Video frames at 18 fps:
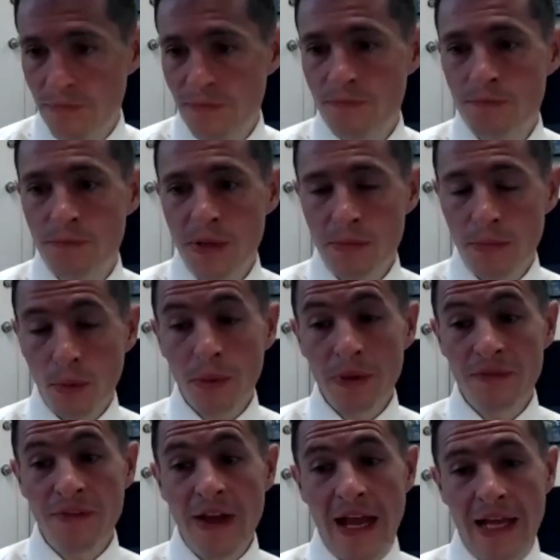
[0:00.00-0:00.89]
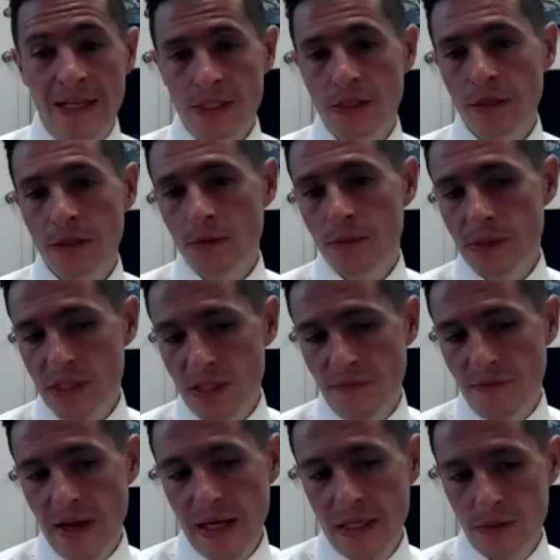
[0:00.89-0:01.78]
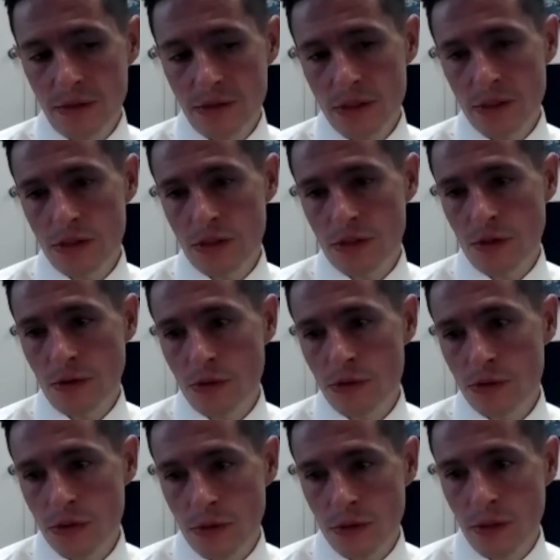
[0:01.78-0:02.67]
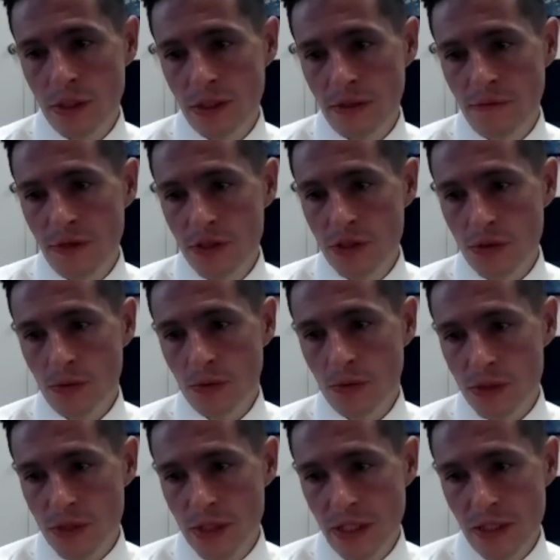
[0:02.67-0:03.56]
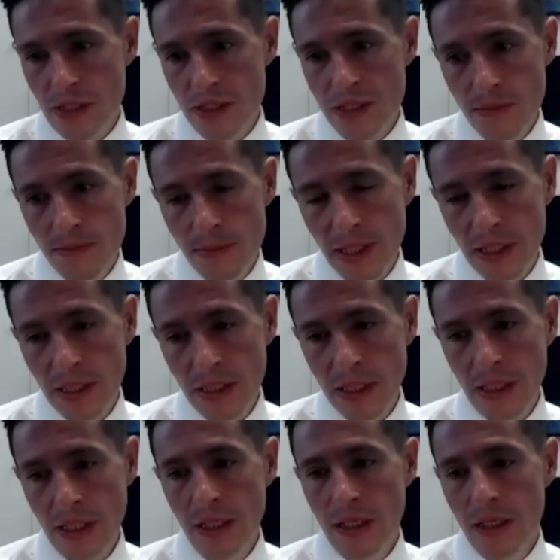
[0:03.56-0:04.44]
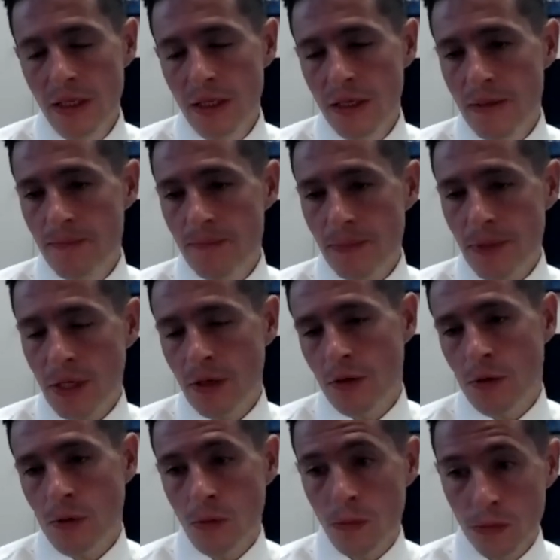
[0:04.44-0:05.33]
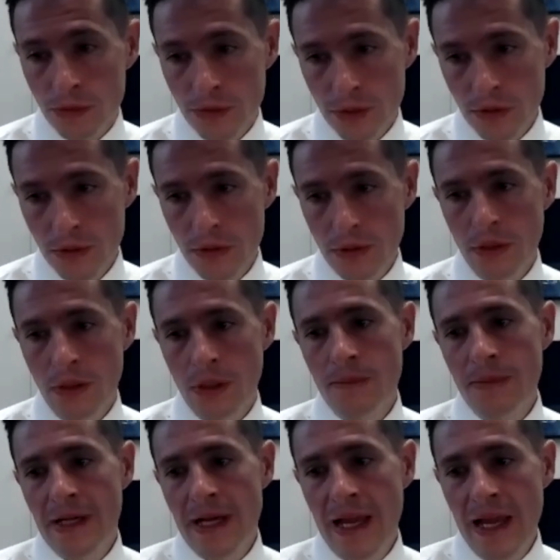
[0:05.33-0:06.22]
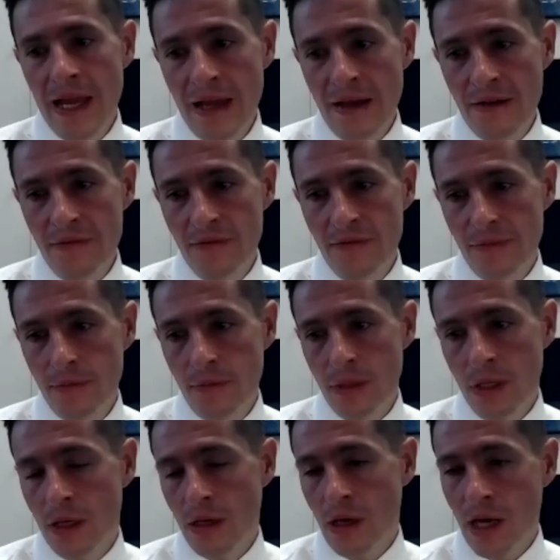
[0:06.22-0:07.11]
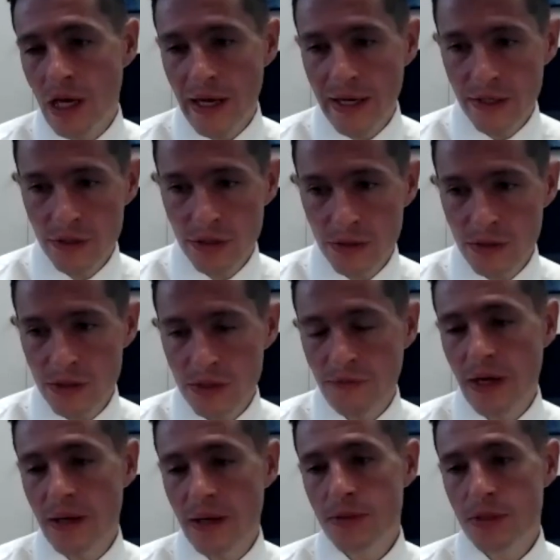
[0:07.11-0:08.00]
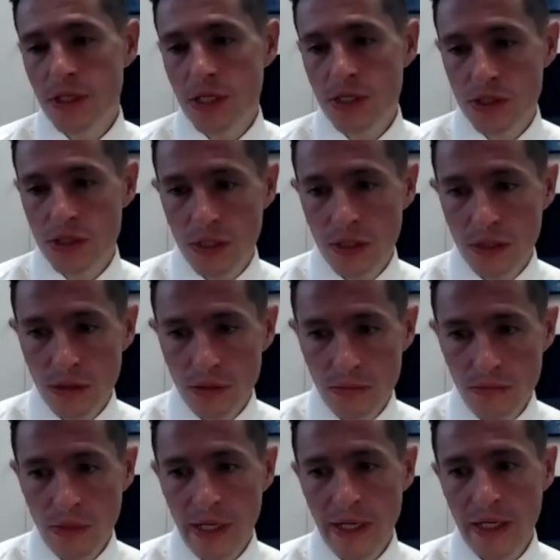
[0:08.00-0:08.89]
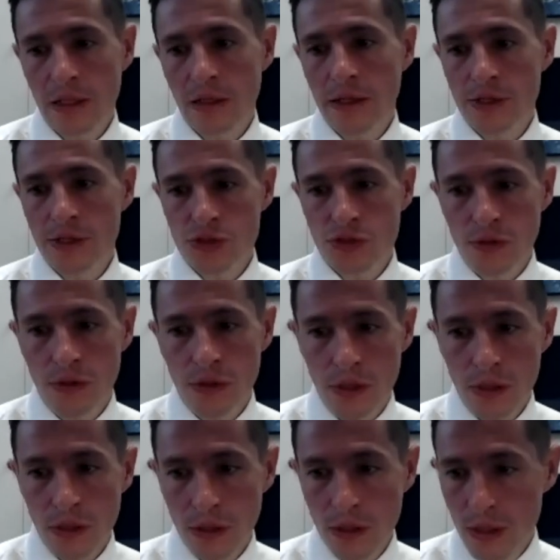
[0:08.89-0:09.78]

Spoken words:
people with vascular risk factors. And so those are individuals that typically are older and have higher degrees of hypertension, high cholesterol,